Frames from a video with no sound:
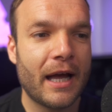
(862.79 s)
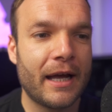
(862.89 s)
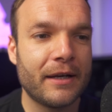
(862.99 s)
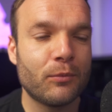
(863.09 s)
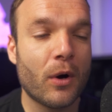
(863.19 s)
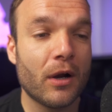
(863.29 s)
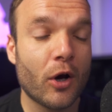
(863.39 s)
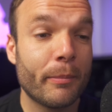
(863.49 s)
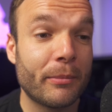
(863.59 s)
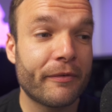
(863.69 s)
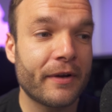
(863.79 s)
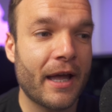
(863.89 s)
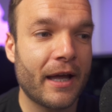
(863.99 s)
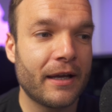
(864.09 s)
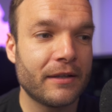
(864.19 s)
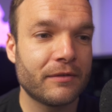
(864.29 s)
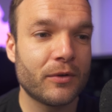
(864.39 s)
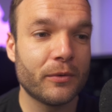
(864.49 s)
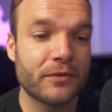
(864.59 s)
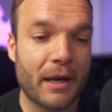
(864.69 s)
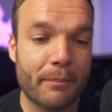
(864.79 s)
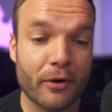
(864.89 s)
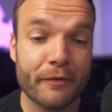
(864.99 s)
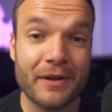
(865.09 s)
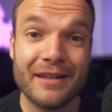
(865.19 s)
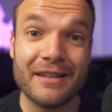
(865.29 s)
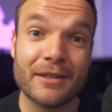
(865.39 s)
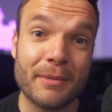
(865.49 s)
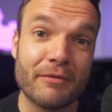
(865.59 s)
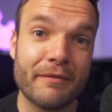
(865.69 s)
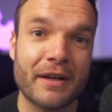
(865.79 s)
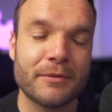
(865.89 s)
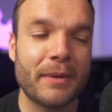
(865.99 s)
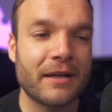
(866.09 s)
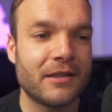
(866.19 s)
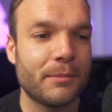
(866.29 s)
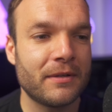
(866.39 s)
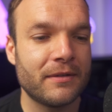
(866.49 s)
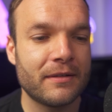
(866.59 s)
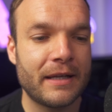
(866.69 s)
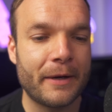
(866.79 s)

And what a lot of people forget is, of course, that profit needs to be reinvested back into the business.